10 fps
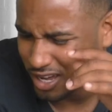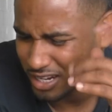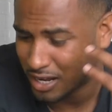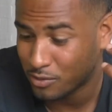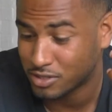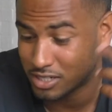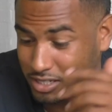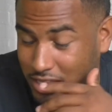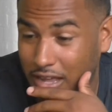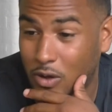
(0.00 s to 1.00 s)
And I was
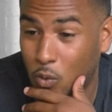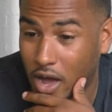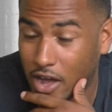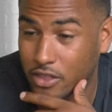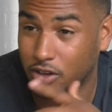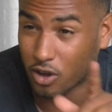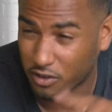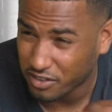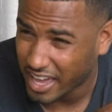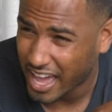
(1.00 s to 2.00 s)
just like, wow, the
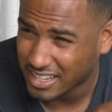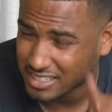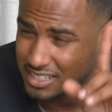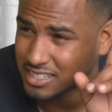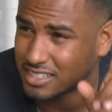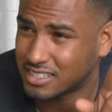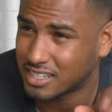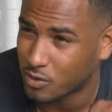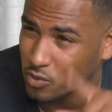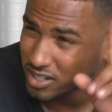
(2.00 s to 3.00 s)
coffee axis,
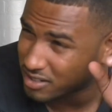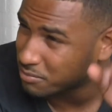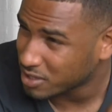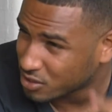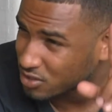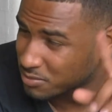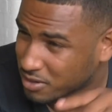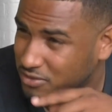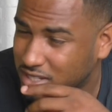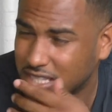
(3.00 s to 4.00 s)
what meters
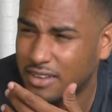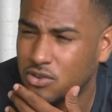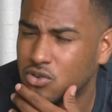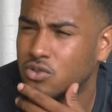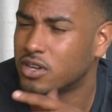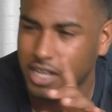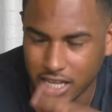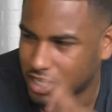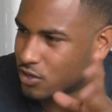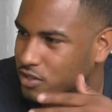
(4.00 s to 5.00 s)
above sea level,
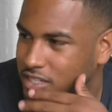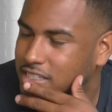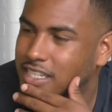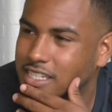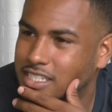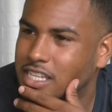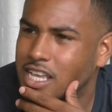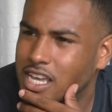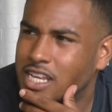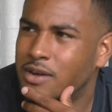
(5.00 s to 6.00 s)
and all these things.
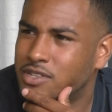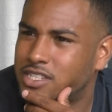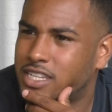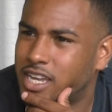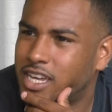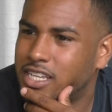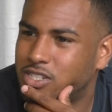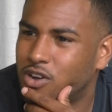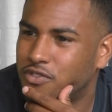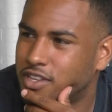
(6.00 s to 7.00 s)
And I was just like, I guess
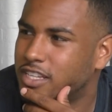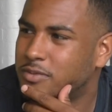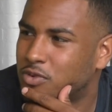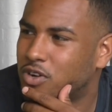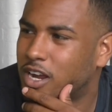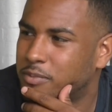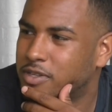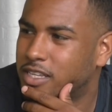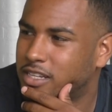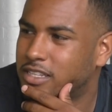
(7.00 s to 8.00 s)
coffee is more
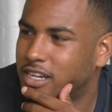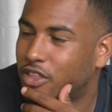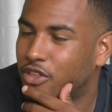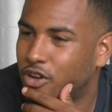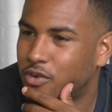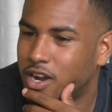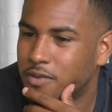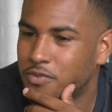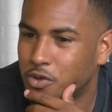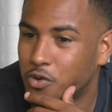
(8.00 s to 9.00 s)
complicated than I thought, right?
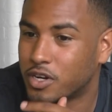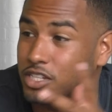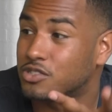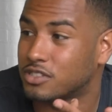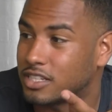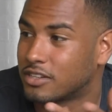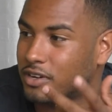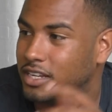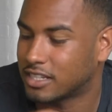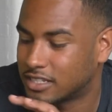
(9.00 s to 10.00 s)
Or interesting,
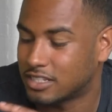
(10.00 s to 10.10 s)
right? Because